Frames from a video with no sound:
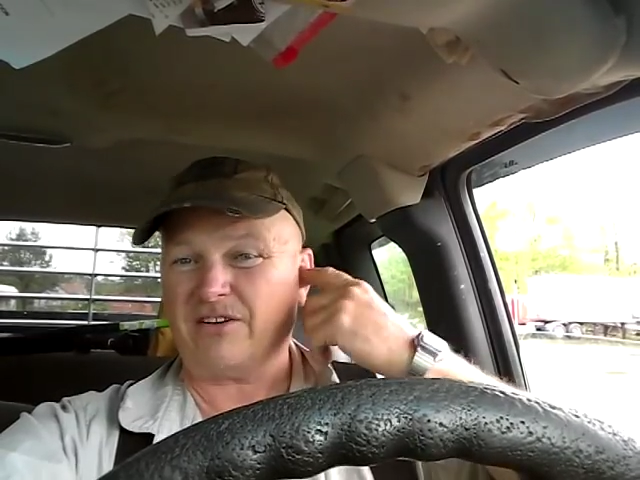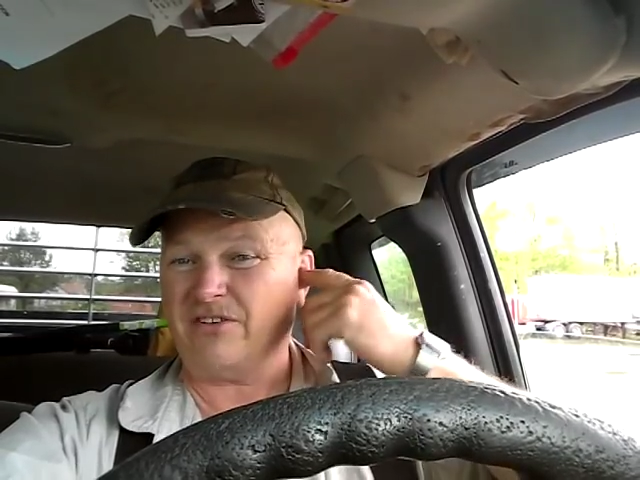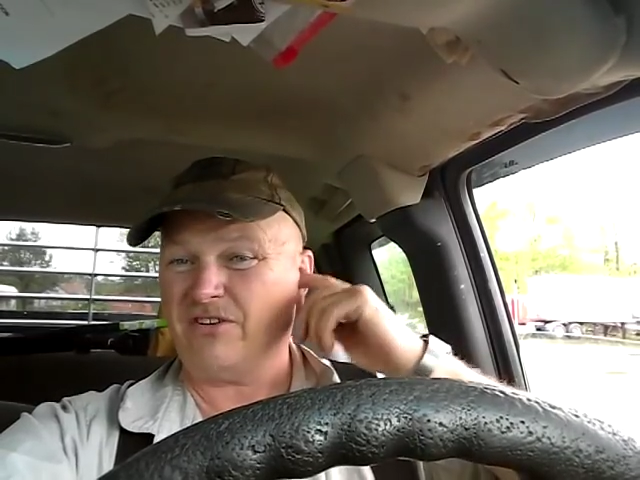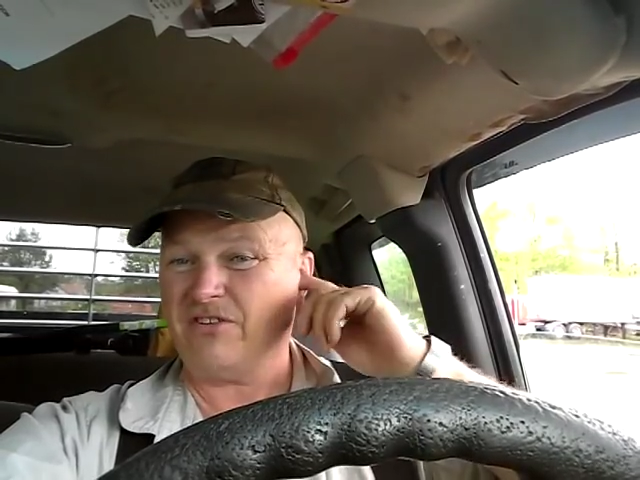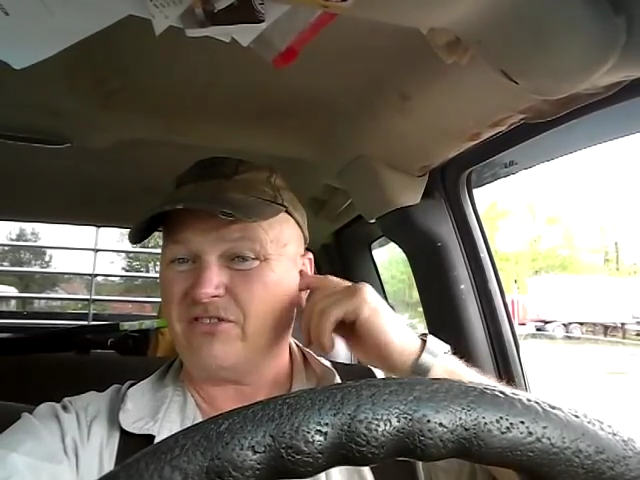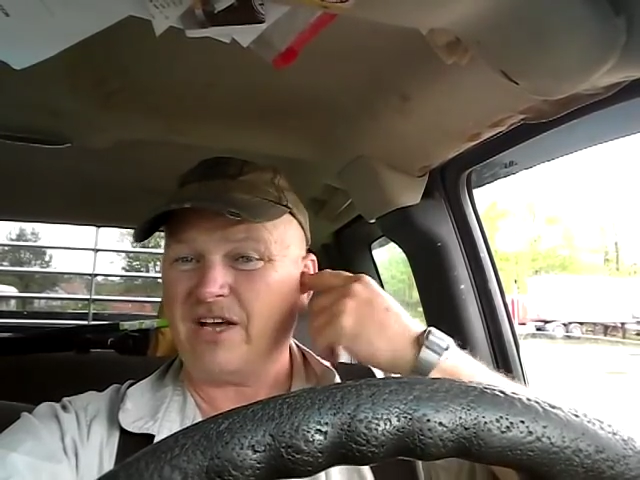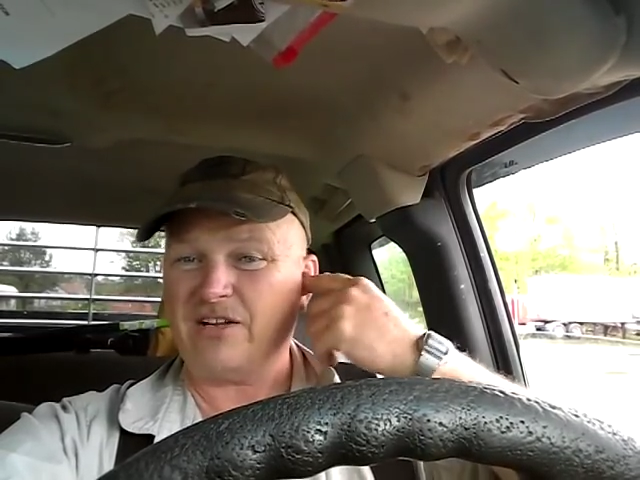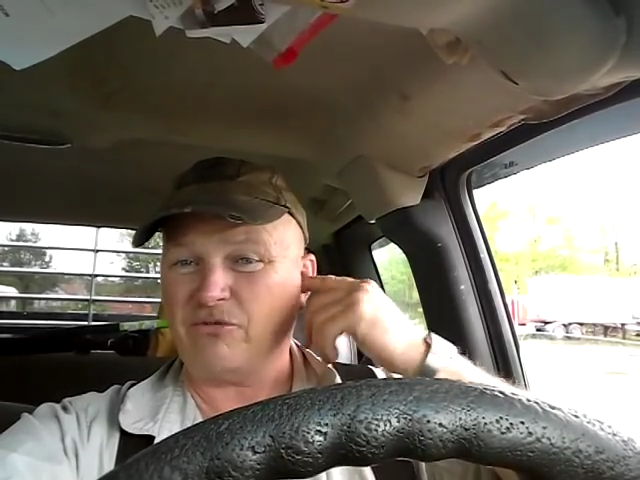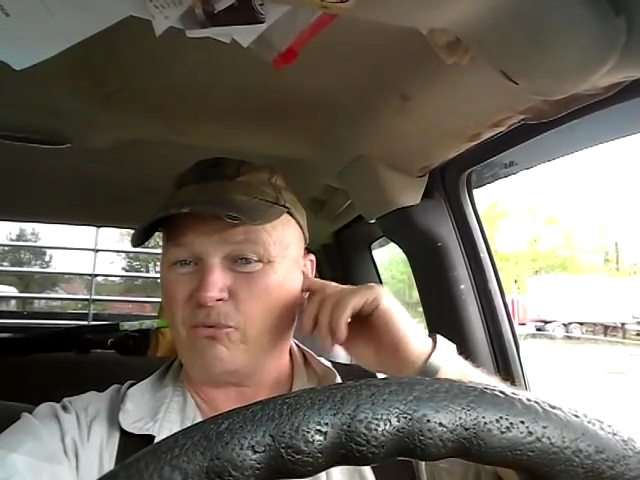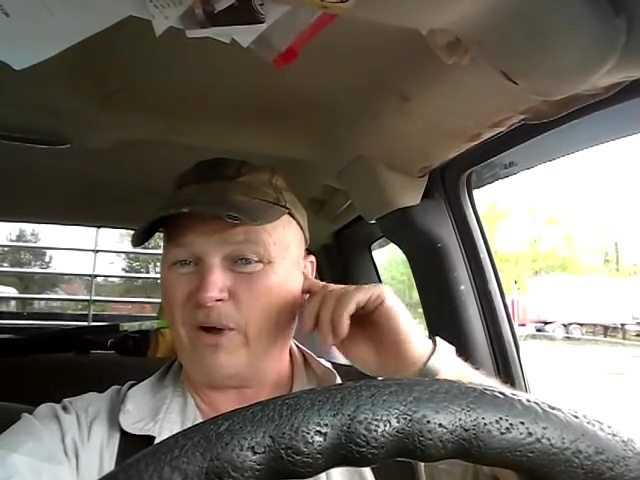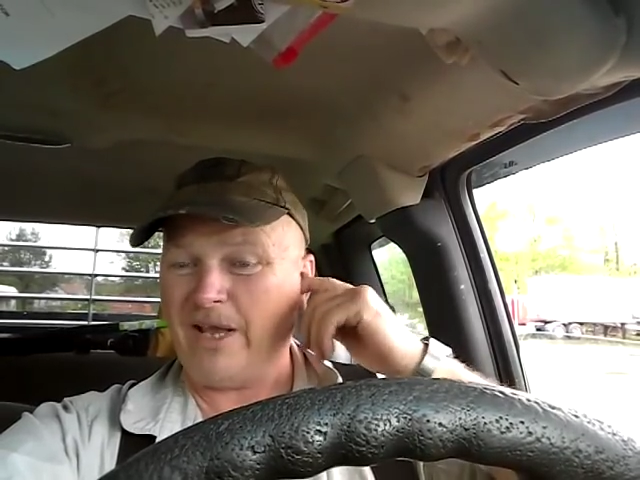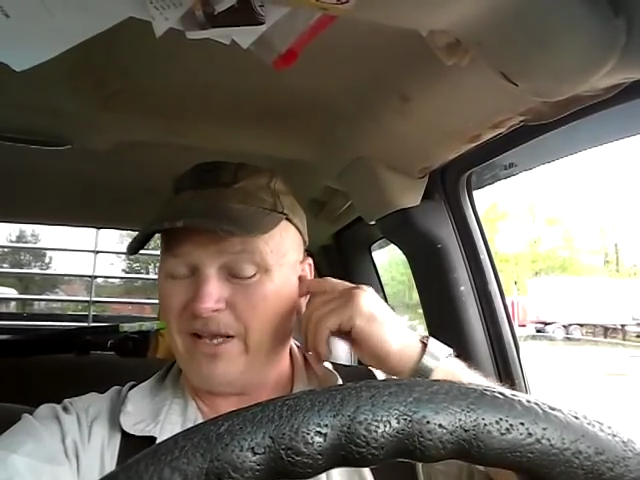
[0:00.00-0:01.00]
because it just adds
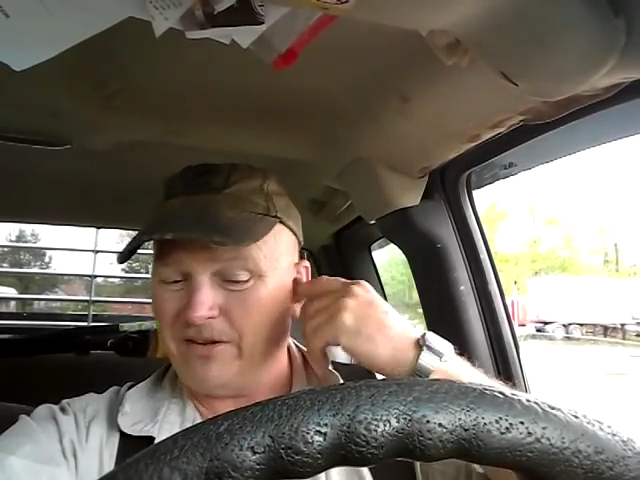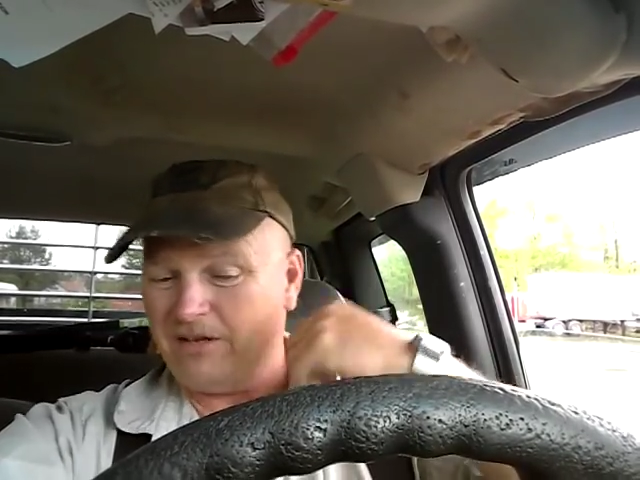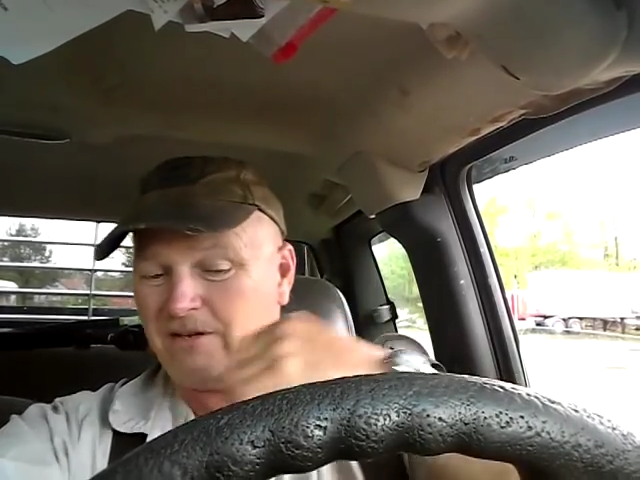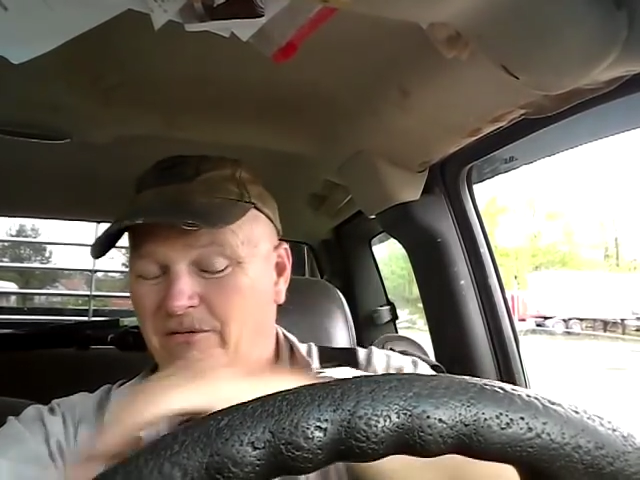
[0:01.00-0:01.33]
weight that